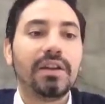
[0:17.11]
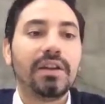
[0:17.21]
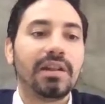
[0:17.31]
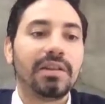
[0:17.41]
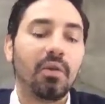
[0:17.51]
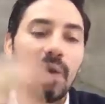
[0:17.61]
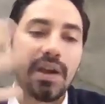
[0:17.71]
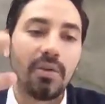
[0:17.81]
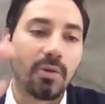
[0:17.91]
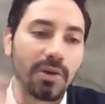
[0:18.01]
like the way
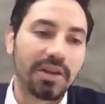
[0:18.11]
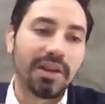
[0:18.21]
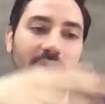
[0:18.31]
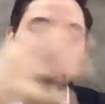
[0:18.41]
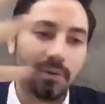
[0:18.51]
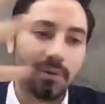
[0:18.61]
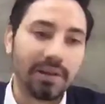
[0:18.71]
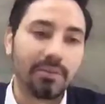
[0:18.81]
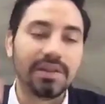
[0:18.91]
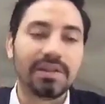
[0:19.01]
you're working
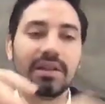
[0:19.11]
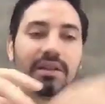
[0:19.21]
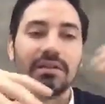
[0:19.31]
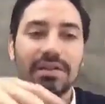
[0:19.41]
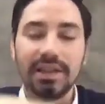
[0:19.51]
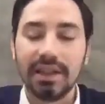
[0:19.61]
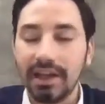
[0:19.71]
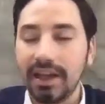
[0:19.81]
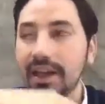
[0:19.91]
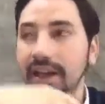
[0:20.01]
globally with,
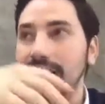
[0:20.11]
CDN,